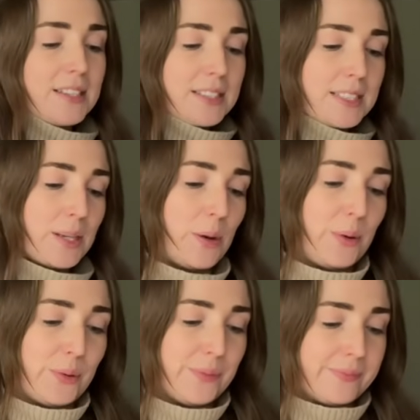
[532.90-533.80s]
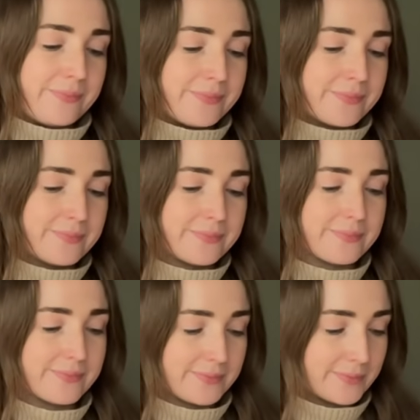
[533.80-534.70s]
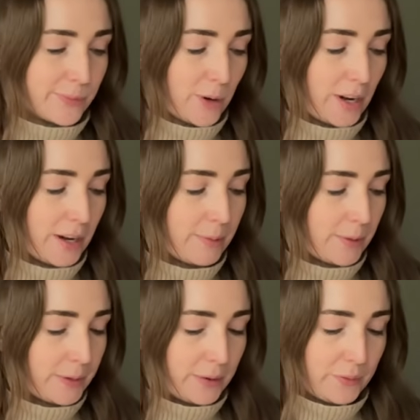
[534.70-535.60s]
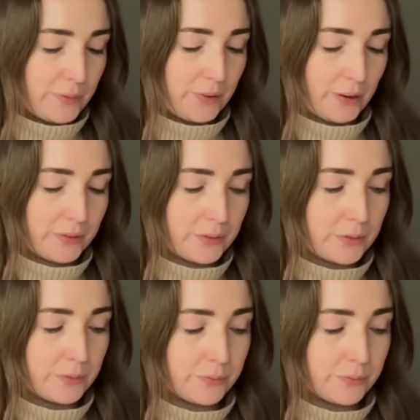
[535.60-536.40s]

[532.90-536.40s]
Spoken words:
So, where will we go first?